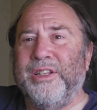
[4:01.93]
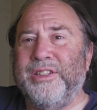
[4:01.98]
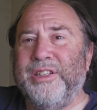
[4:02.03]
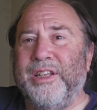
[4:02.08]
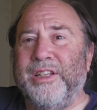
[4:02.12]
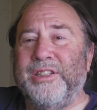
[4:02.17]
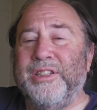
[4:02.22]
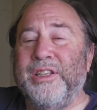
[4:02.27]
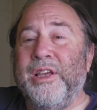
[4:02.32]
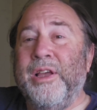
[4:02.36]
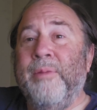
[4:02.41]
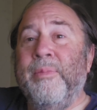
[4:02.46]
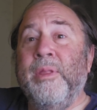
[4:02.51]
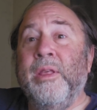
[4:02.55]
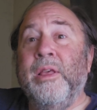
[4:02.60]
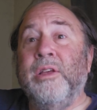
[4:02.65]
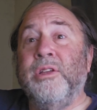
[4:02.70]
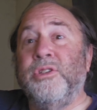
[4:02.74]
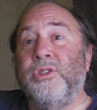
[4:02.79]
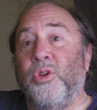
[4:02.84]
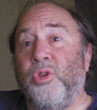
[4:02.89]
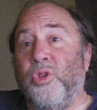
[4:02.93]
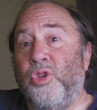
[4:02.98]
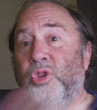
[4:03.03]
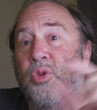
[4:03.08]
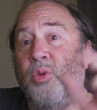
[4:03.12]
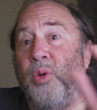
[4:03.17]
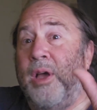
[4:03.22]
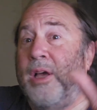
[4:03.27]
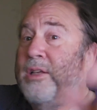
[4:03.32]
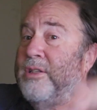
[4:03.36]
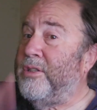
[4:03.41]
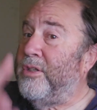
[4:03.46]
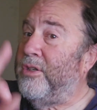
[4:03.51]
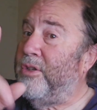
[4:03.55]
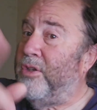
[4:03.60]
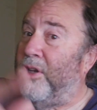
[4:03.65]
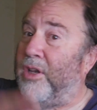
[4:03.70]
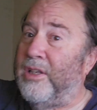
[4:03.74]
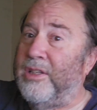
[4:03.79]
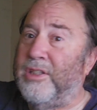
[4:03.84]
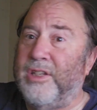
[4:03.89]
of the United States. So
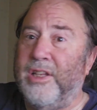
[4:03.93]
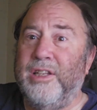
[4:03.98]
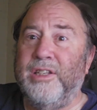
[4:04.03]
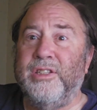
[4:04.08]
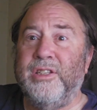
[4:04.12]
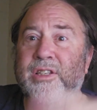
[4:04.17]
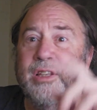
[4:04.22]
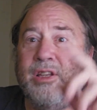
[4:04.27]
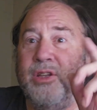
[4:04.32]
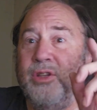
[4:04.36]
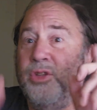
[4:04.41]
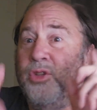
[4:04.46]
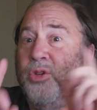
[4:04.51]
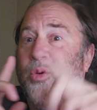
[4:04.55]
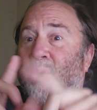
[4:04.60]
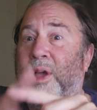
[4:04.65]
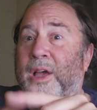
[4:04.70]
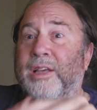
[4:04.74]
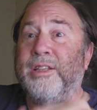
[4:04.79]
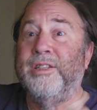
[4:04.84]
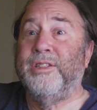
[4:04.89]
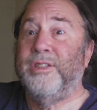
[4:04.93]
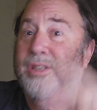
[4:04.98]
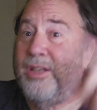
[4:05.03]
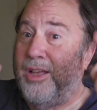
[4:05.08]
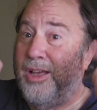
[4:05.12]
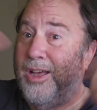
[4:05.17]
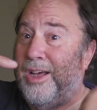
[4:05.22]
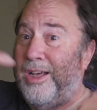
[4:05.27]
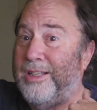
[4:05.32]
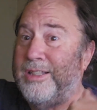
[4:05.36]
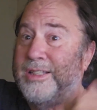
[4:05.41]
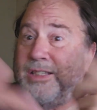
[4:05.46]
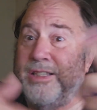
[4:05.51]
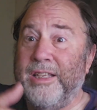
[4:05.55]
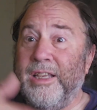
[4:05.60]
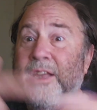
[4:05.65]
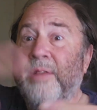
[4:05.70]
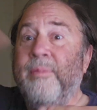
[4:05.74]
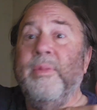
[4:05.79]
United States, us.